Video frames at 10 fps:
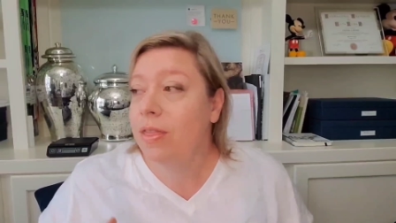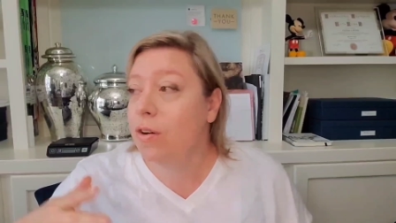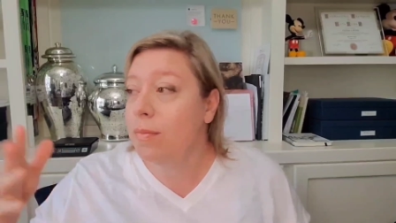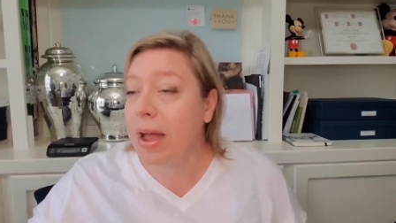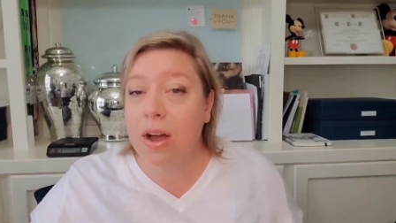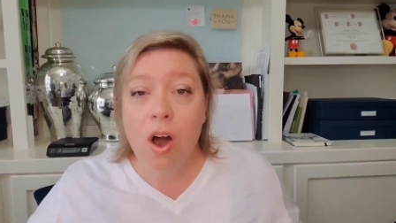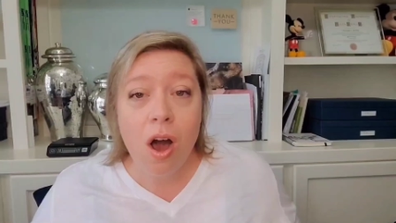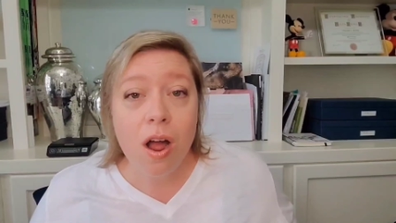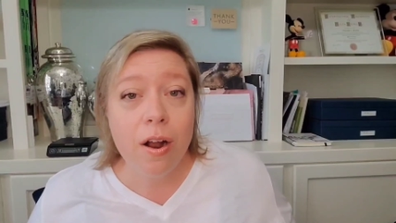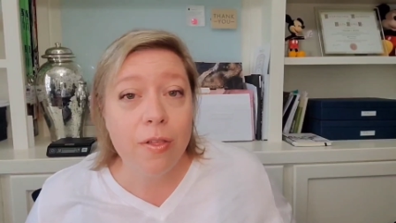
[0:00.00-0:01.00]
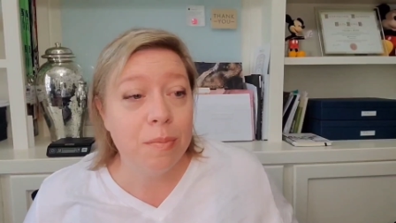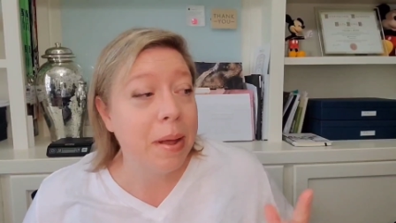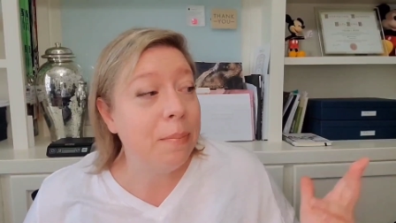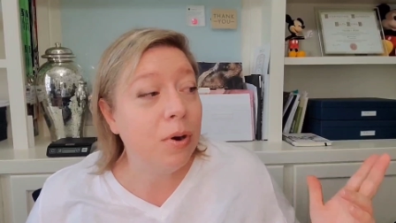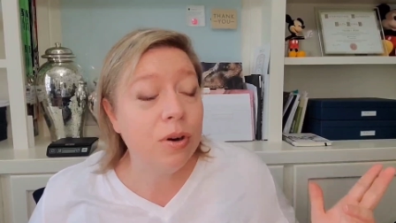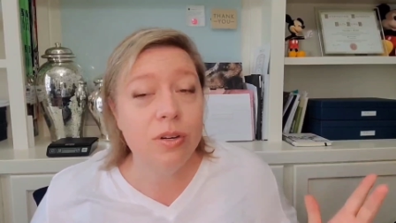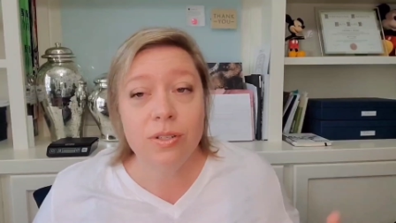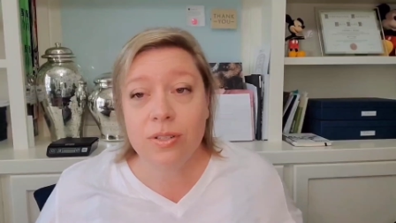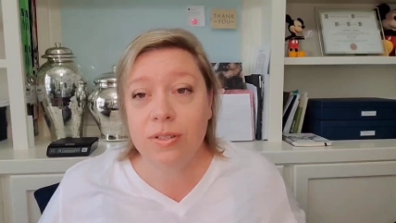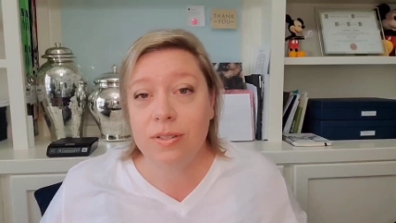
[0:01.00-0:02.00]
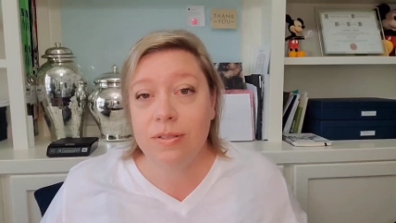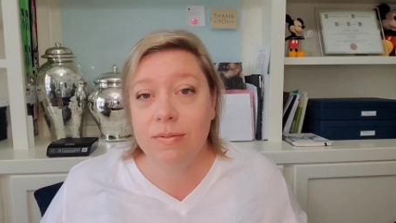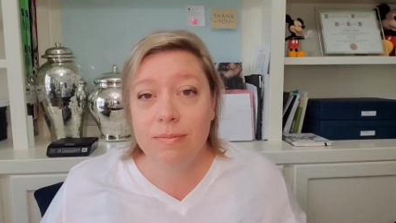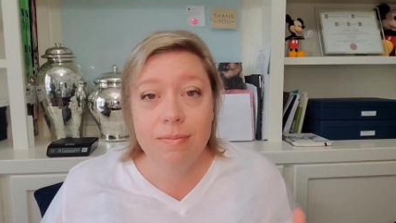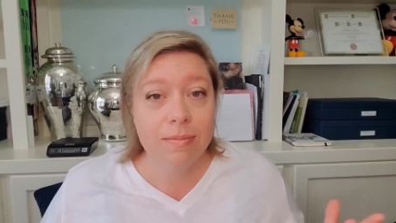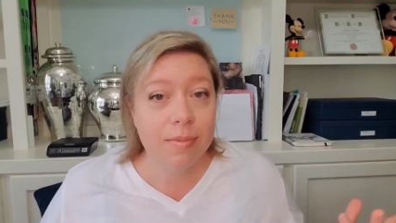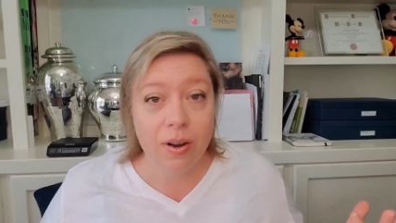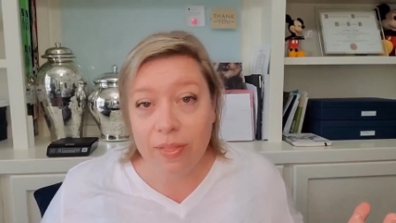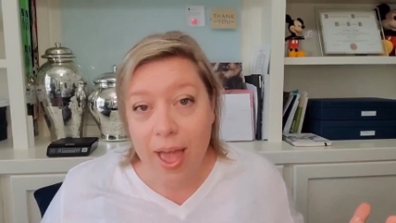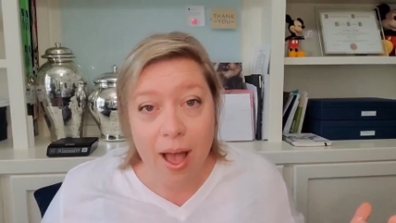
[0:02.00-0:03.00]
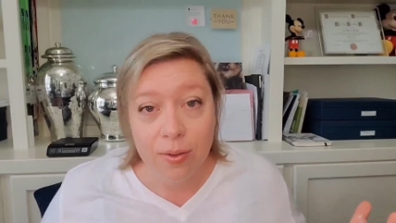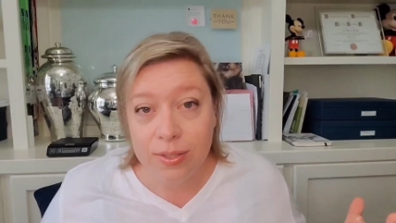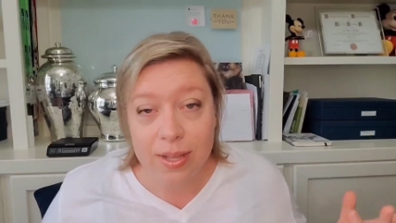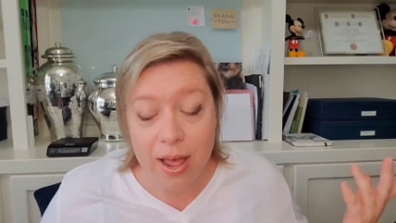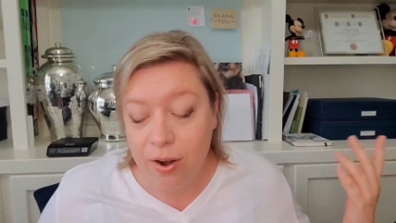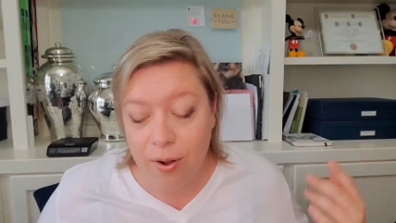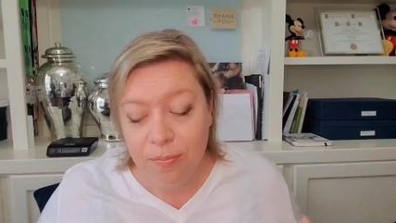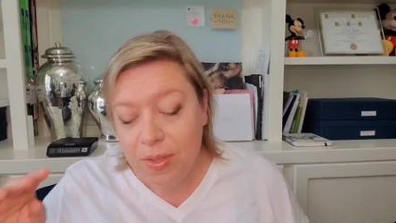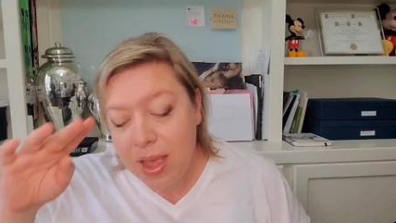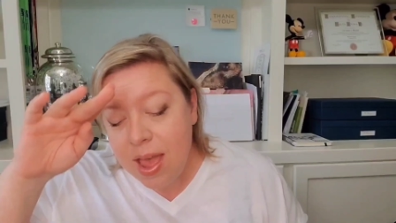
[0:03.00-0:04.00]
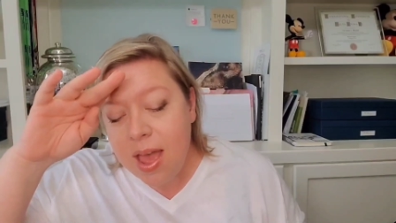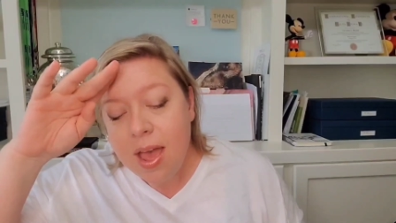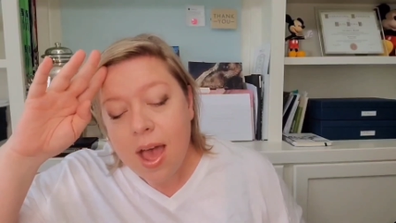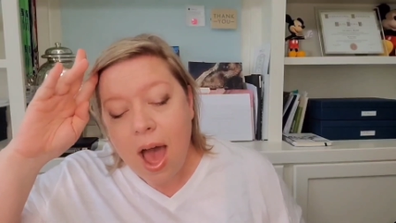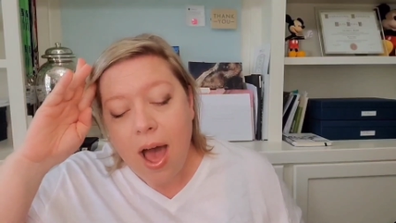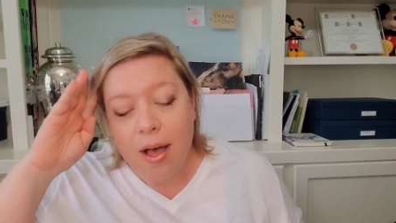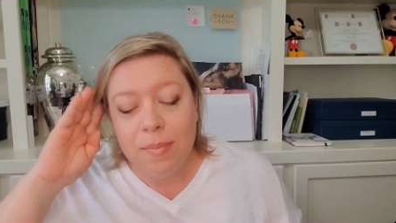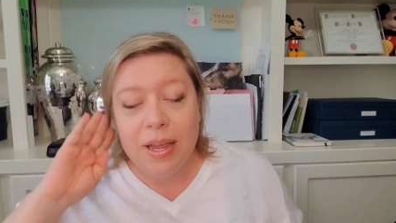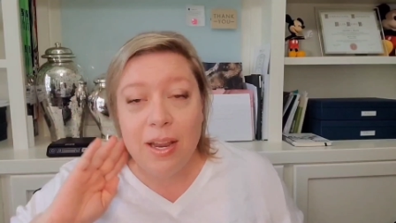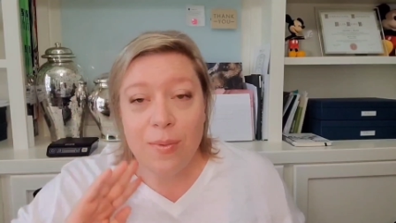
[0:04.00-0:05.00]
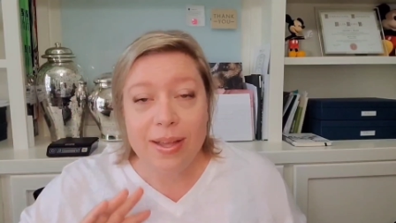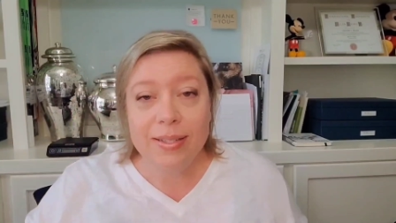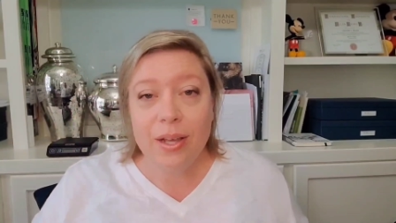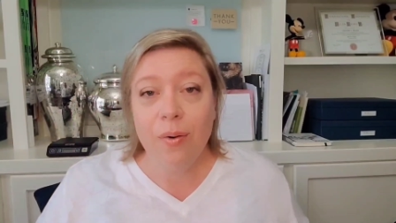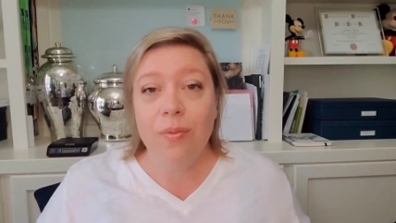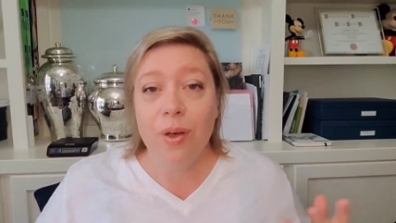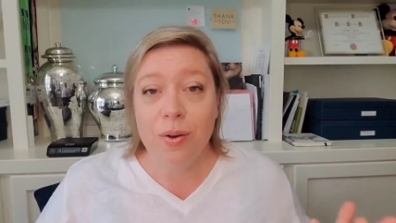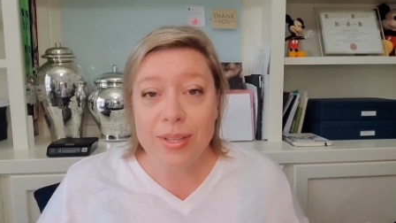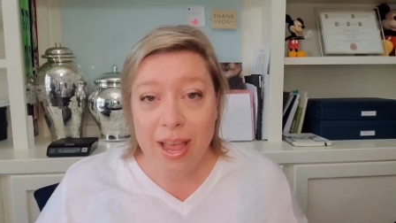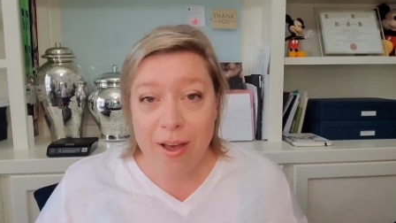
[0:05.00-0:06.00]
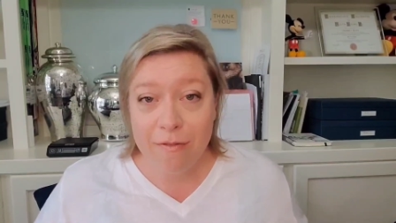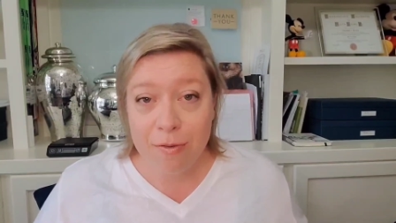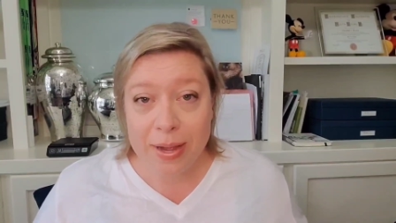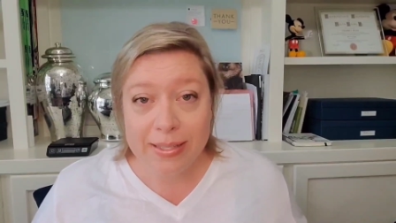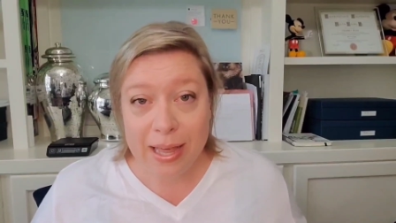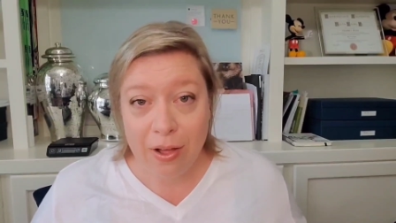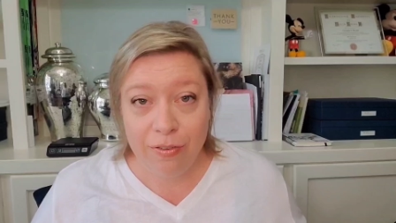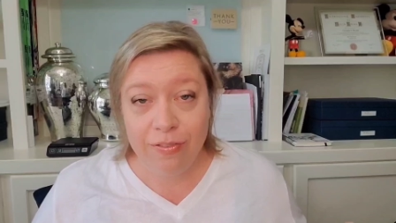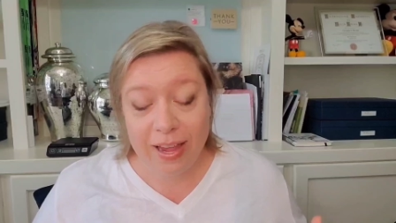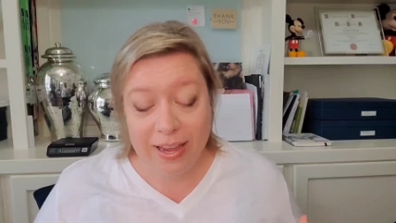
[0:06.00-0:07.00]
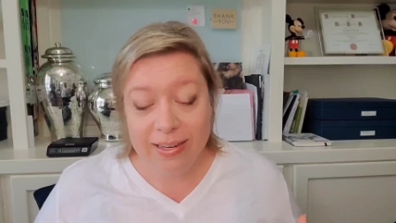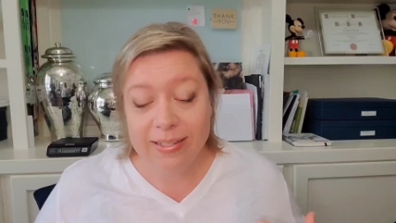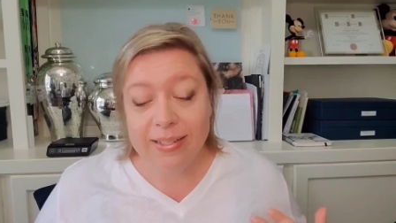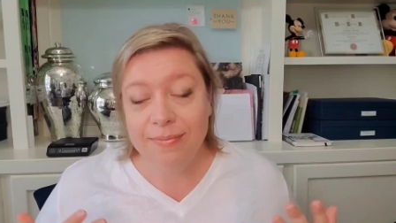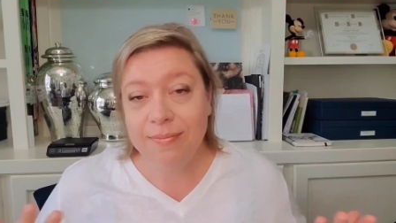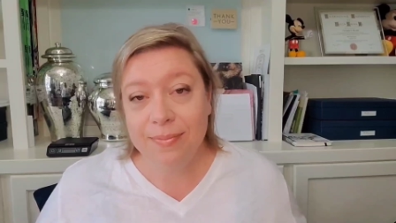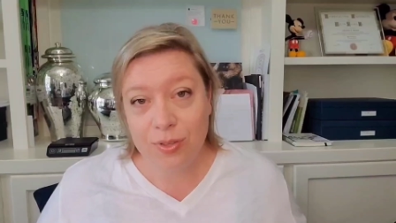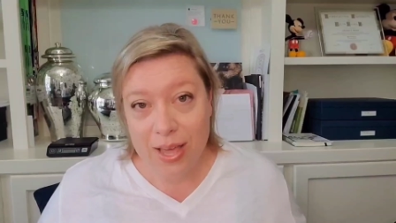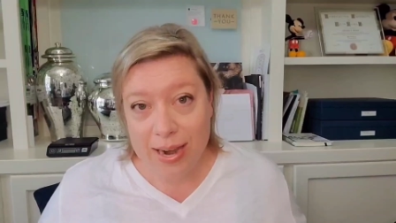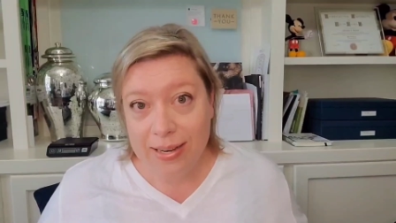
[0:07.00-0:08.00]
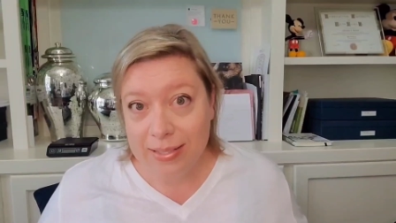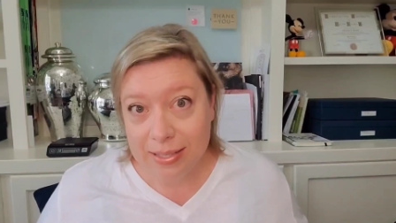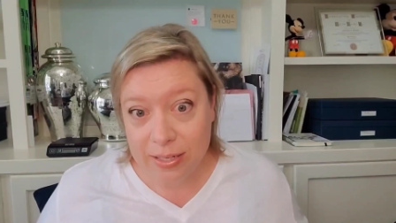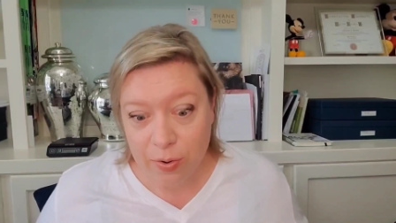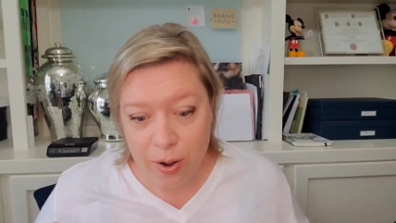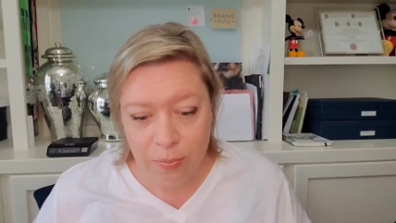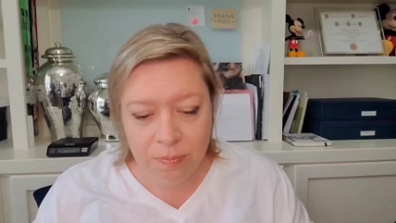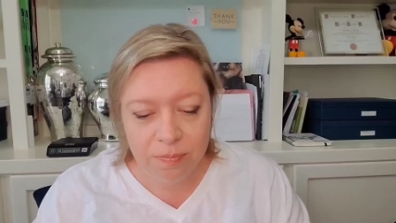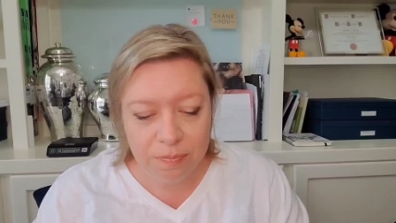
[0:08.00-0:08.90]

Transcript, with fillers: They're in my car, they're in my purse, they're in the house, I don't know. Anyway, so those I kept for myself, and so that is a zero.